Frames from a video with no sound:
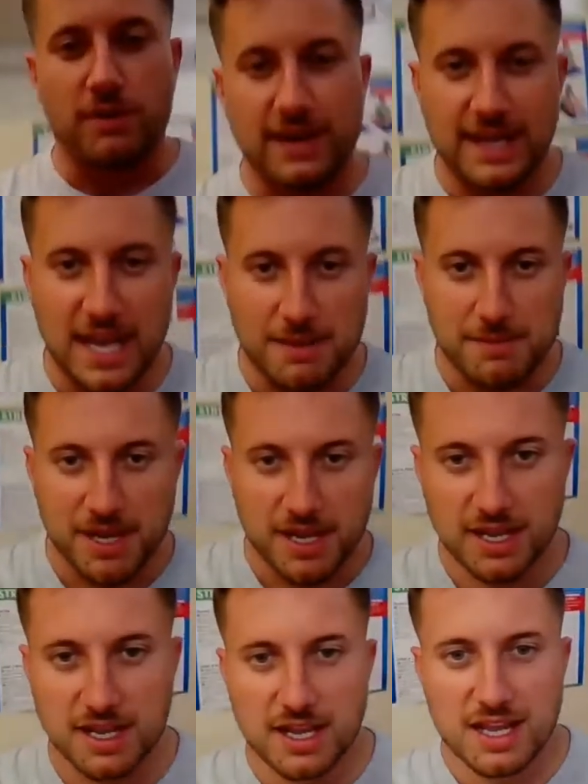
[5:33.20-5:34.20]
where I am,
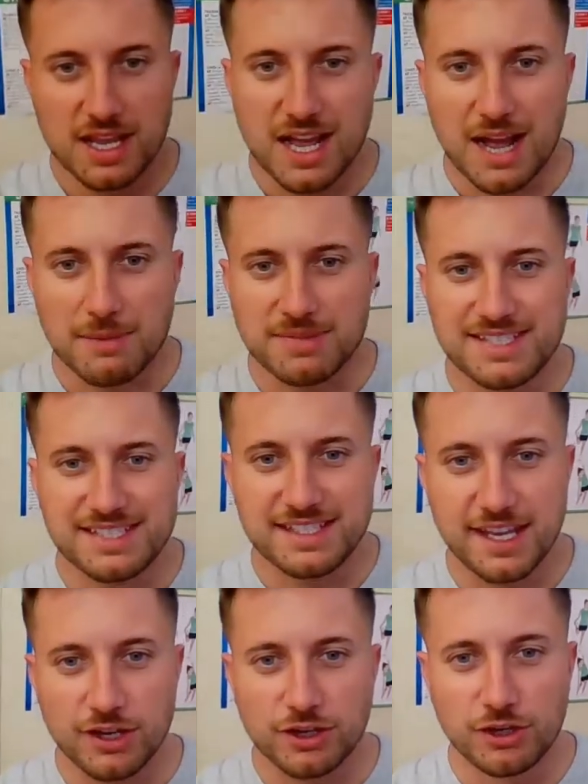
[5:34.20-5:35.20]
I'm
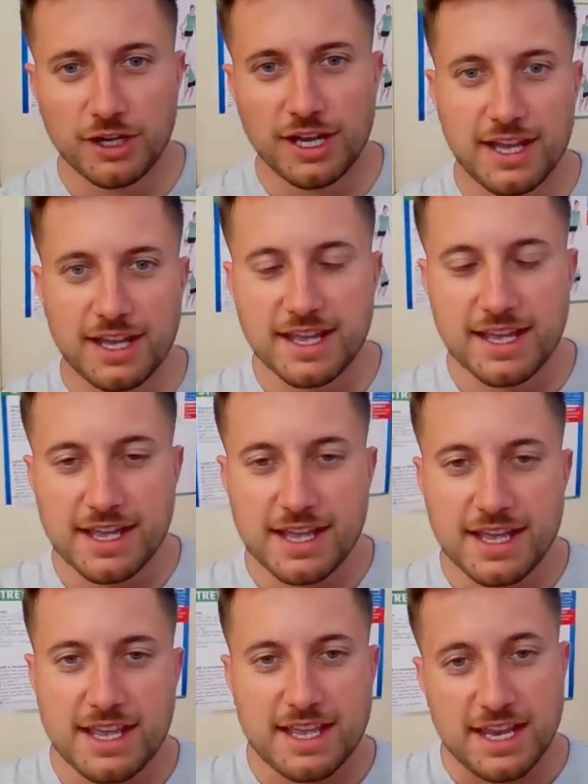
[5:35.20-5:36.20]
still
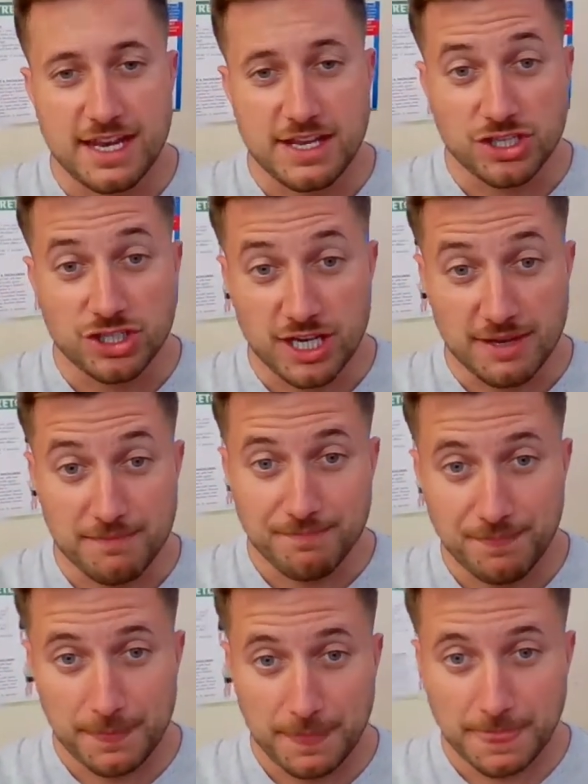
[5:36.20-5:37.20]
in the
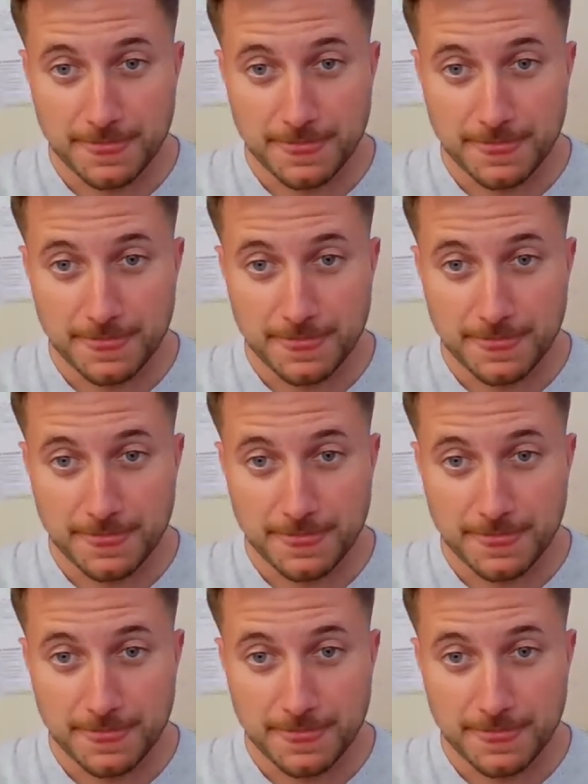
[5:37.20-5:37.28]
gym,